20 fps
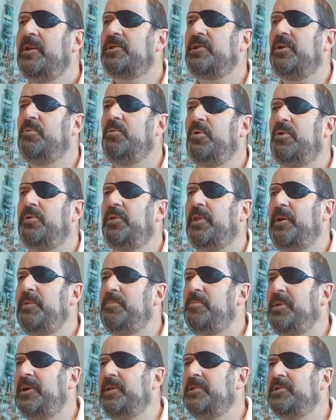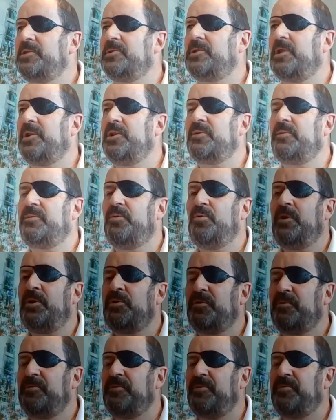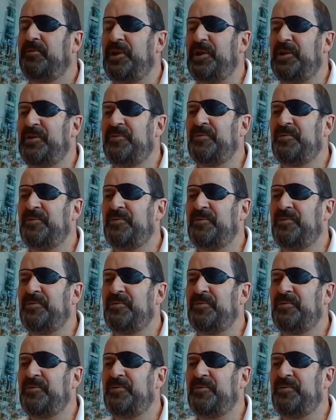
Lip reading: So what that means is those 450